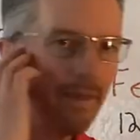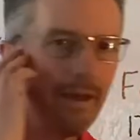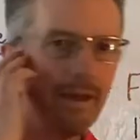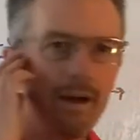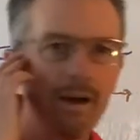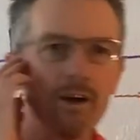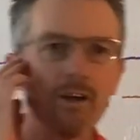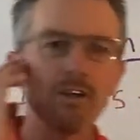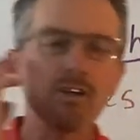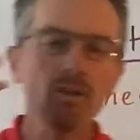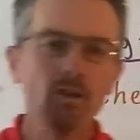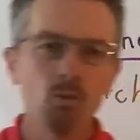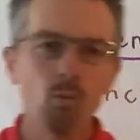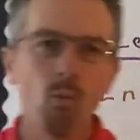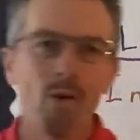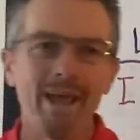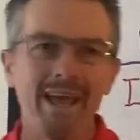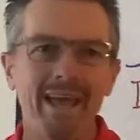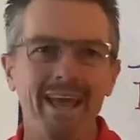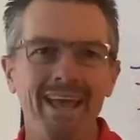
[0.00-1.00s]
a good
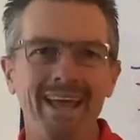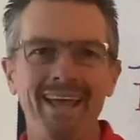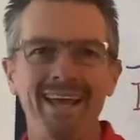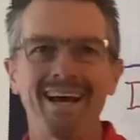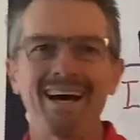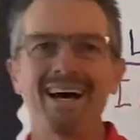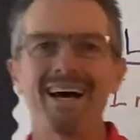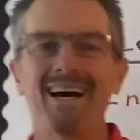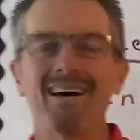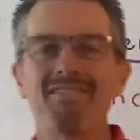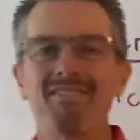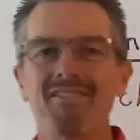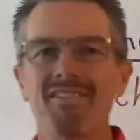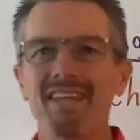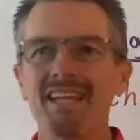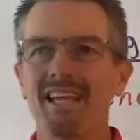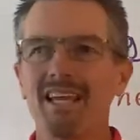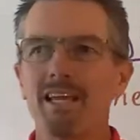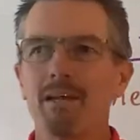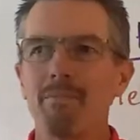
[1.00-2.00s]
way of
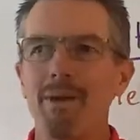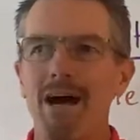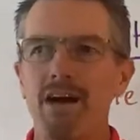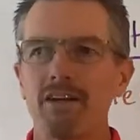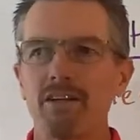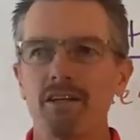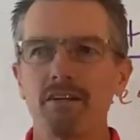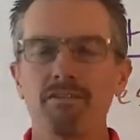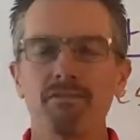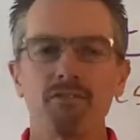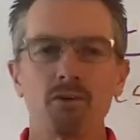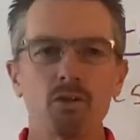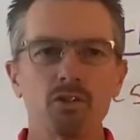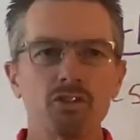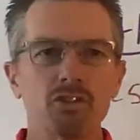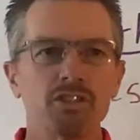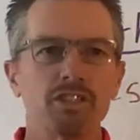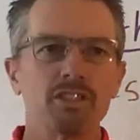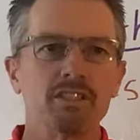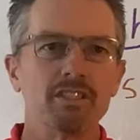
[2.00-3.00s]
thinking about
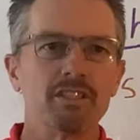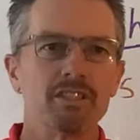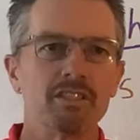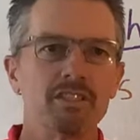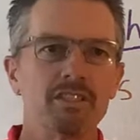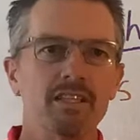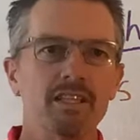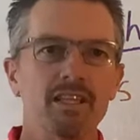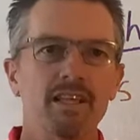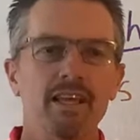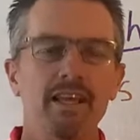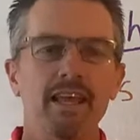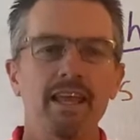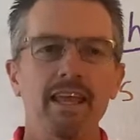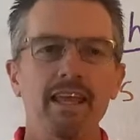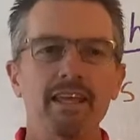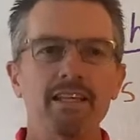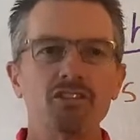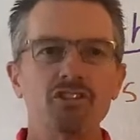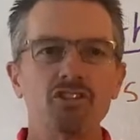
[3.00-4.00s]
conversions
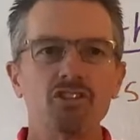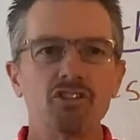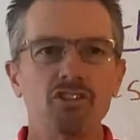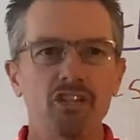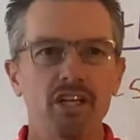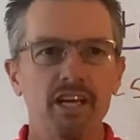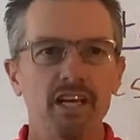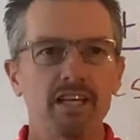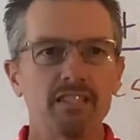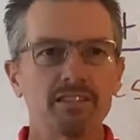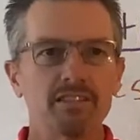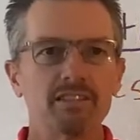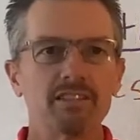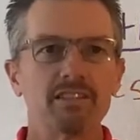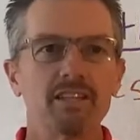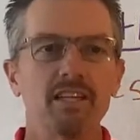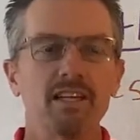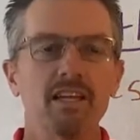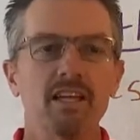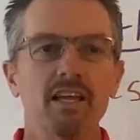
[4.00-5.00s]
is just
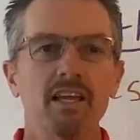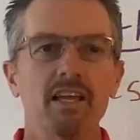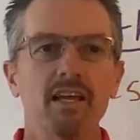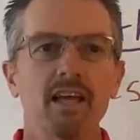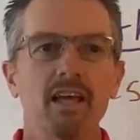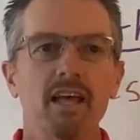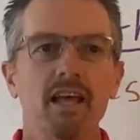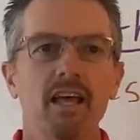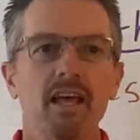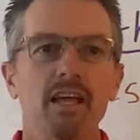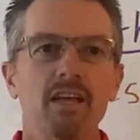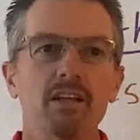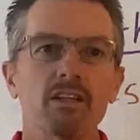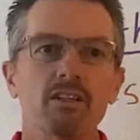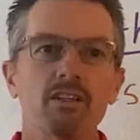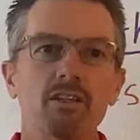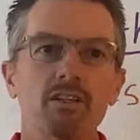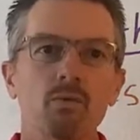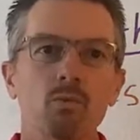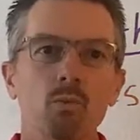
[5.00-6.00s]

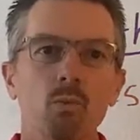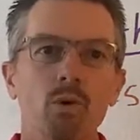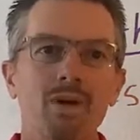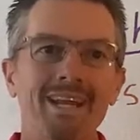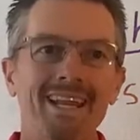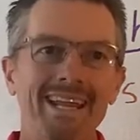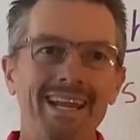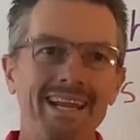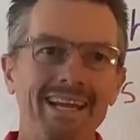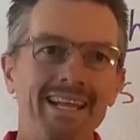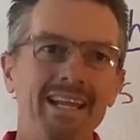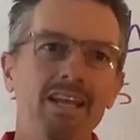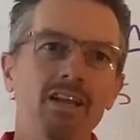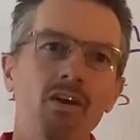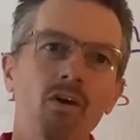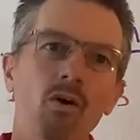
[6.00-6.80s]
relating